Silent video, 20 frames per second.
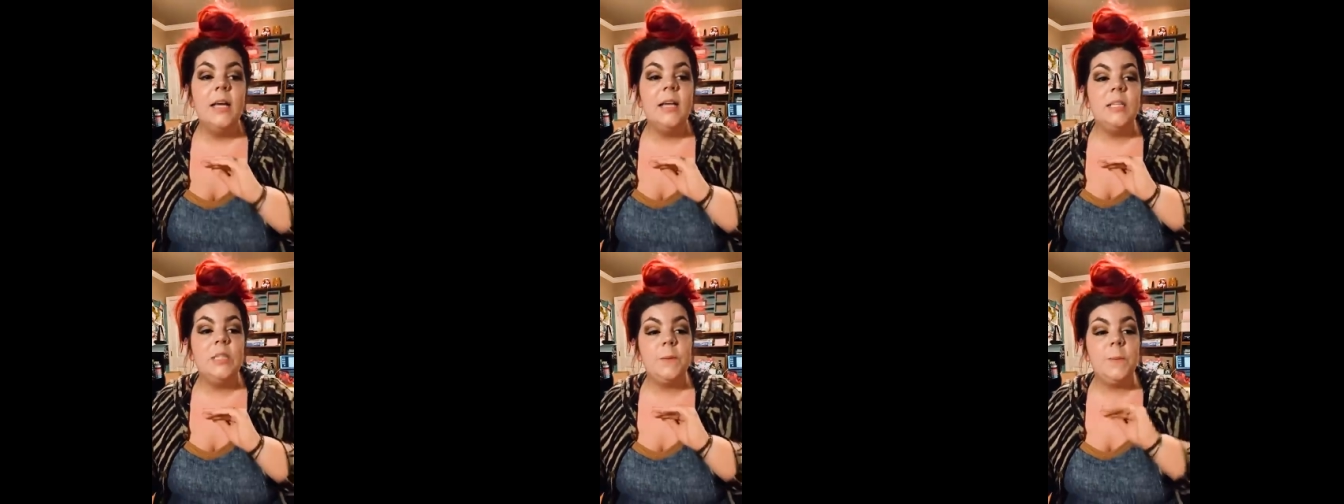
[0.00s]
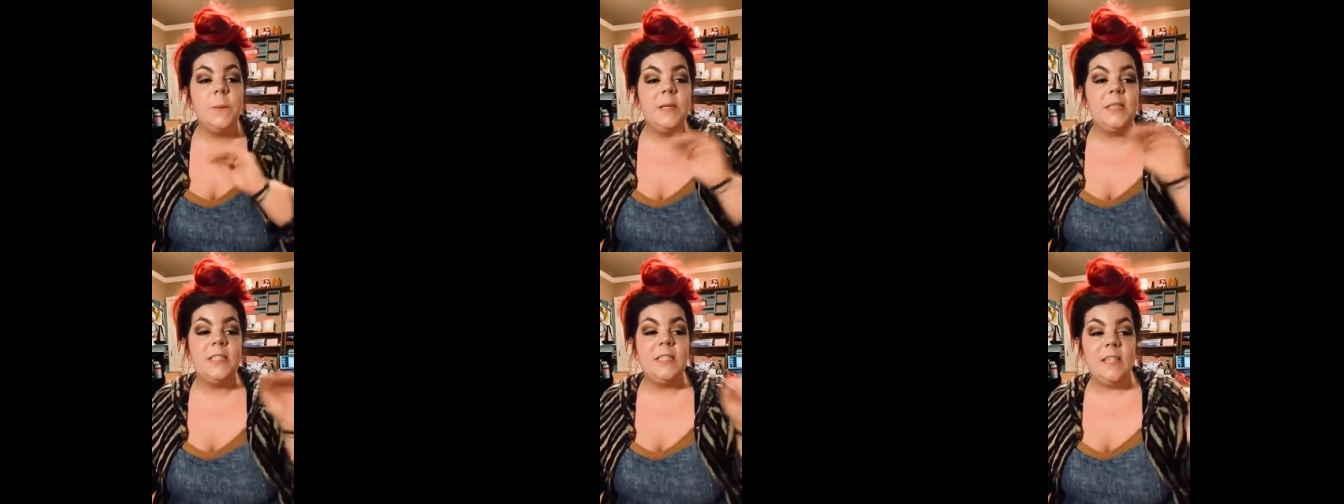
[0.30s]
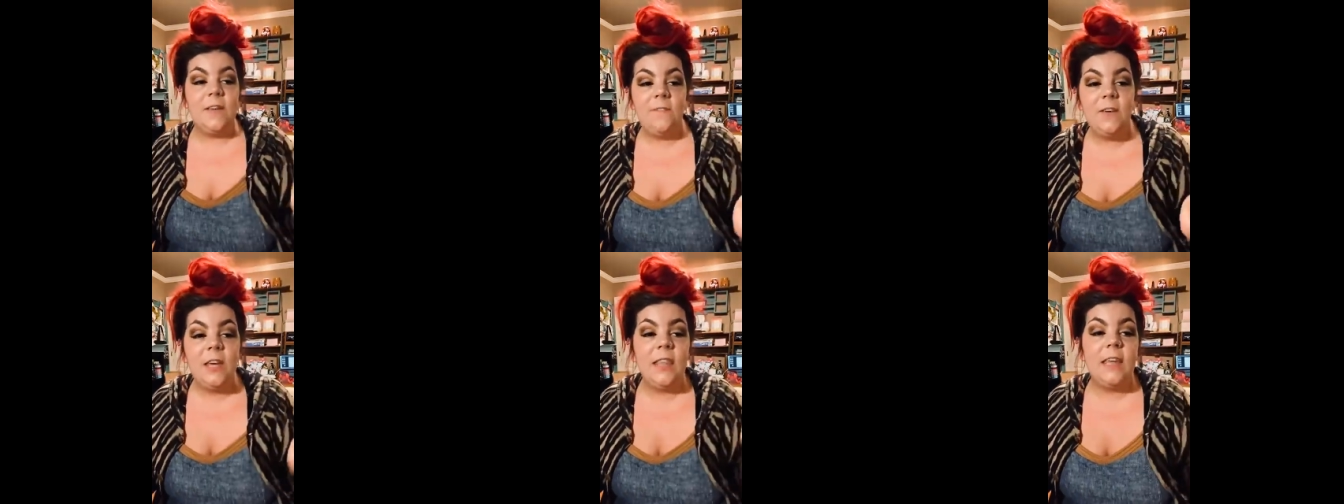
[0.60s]

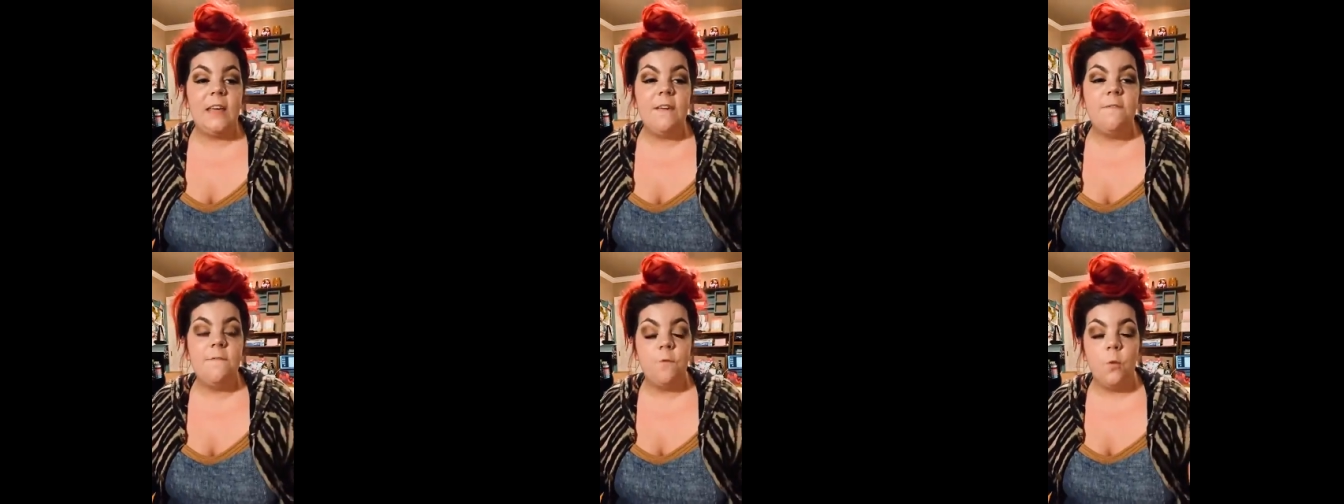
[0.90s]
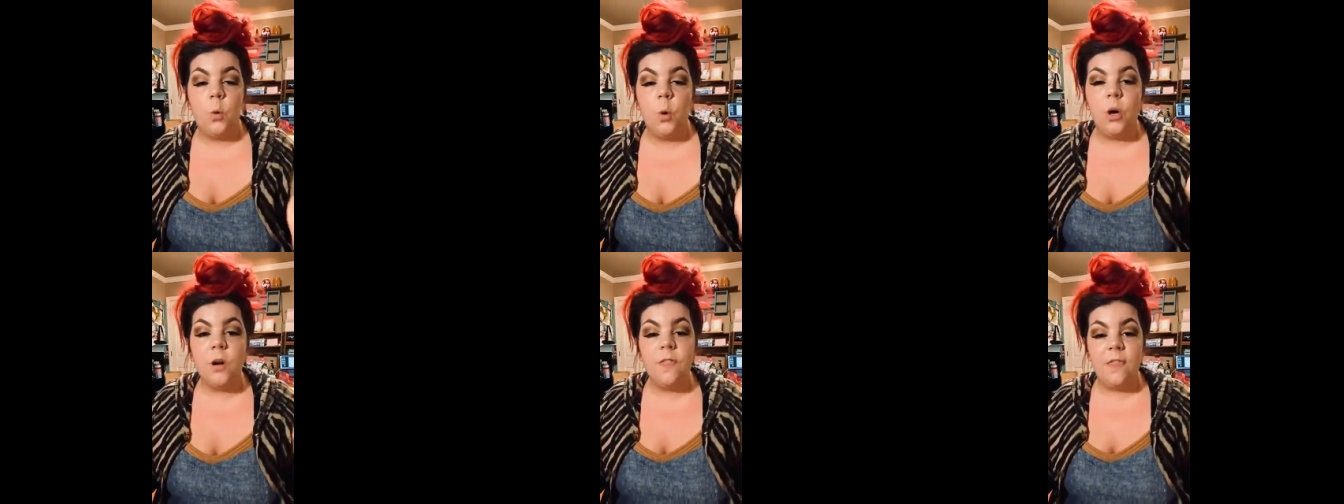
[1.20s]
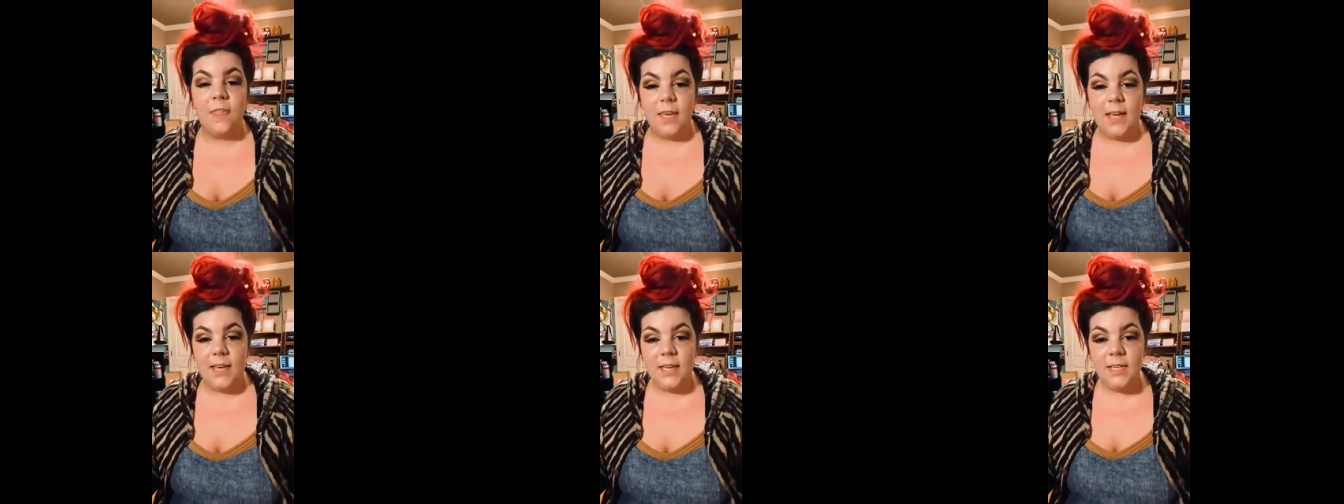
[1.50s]
specifically for
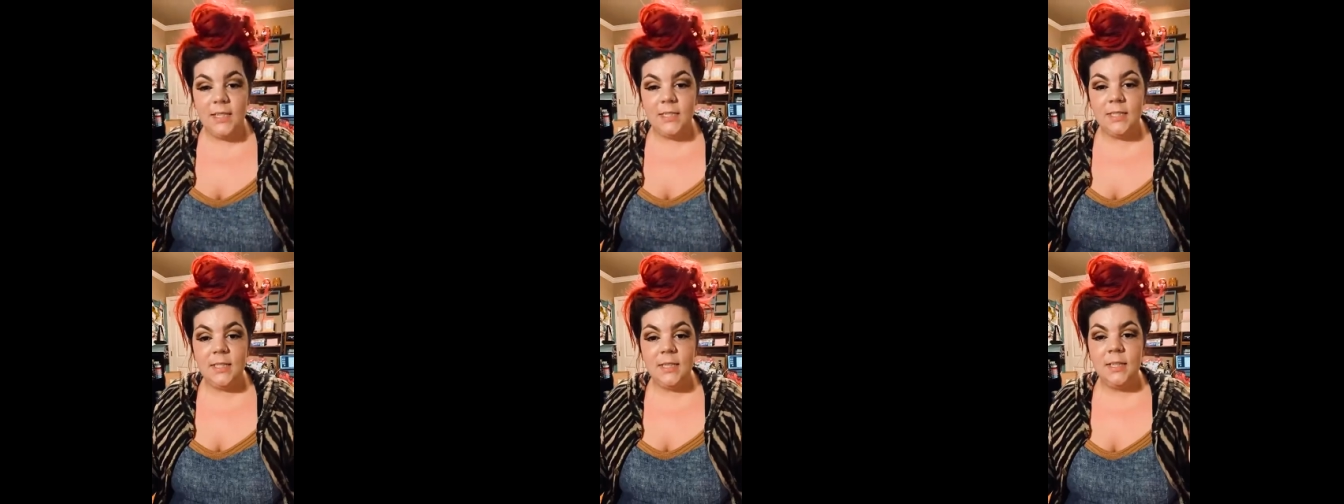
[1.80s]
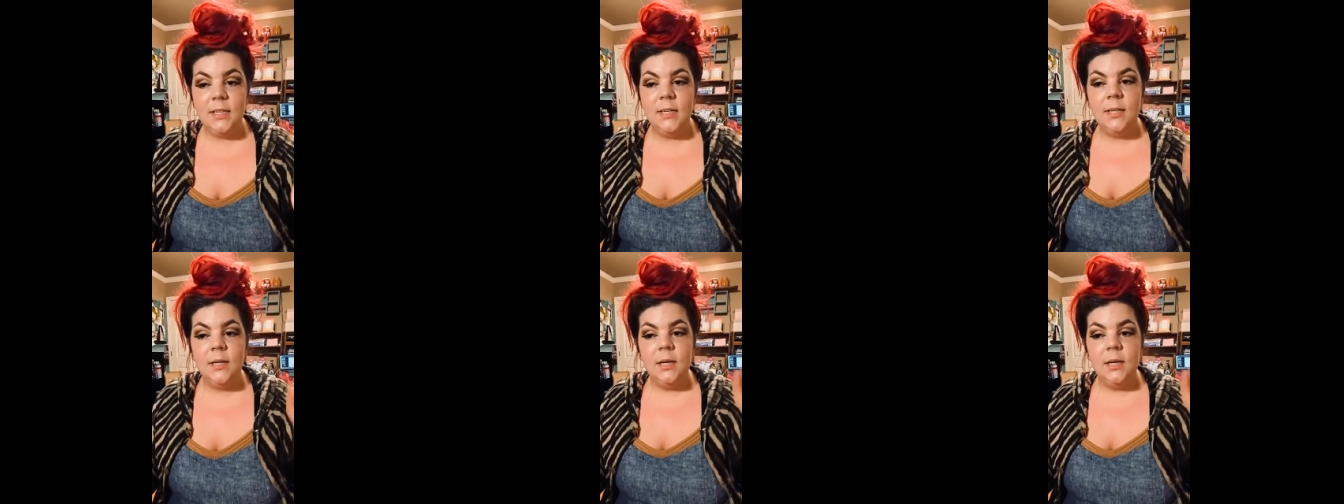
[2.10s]
this,